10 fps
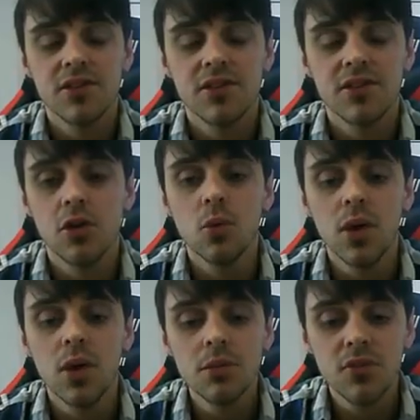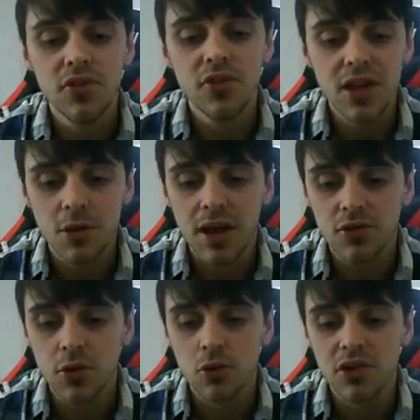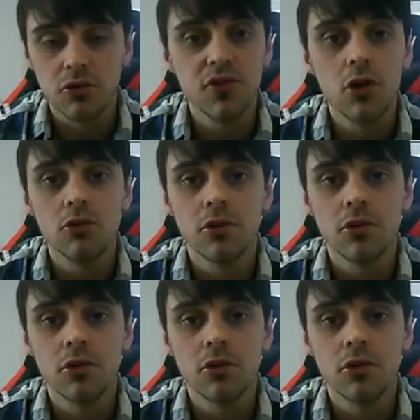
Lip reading: So when I'm thinking about doing all this